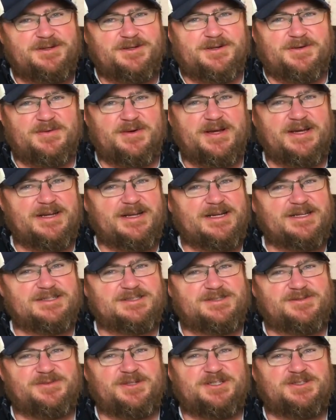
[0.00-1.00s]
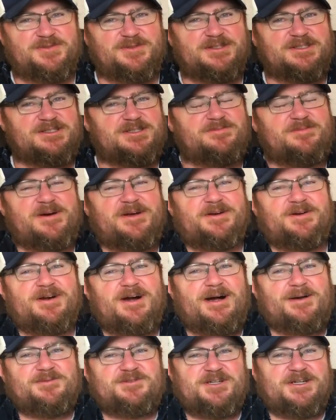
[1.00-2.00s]
right, as to which one's the better
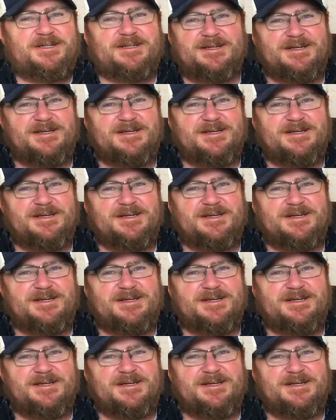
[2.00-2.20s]
option.